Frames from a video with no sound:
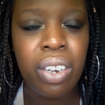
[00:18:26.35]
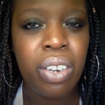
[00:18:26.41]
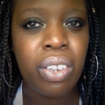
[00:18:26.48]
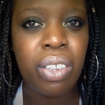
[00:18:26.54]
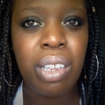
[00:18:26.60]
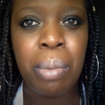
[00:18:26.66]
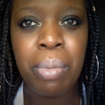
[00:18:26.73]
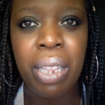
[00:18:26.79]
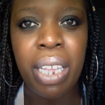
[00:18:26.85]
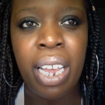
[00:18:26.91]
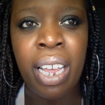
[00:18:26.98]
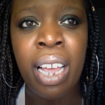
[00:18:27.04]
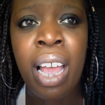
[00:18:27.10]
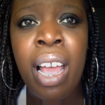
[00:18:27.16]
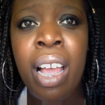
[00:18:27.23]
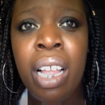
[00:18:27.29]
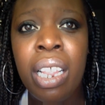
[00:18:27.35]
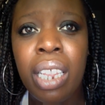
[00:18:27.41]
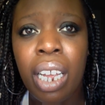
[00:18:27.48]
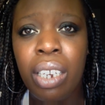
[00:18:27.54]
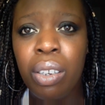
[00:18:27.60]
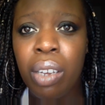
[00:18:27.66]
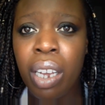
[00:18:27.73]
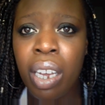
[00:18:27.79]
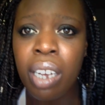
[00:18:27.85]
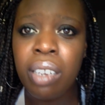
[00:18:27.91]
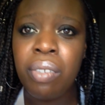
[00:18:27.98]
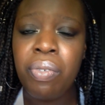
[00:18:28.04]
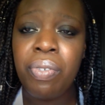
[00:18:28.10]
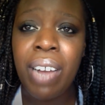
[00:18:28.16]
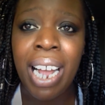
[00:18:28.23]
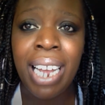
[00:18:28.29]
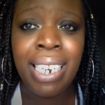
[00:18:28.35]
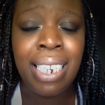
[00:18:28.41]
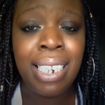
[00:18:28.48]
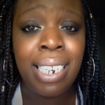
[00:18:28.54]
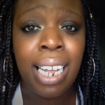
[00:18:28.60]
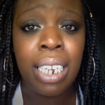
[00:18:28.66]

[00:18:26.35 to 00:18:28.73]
or something that you can confide in,